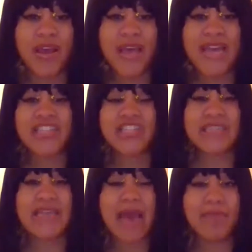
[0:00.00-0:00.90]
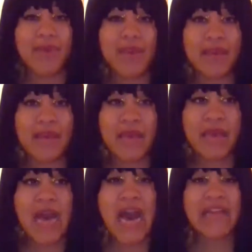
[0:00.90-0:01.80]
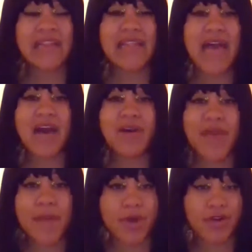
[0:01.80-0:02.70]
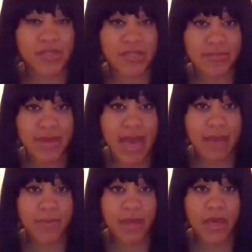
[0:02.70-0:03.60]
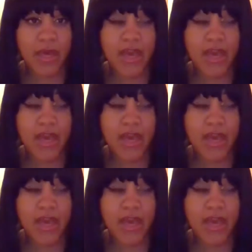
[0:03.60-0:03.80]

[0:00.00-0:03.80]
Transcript: and she's happy, allow that person to be happy.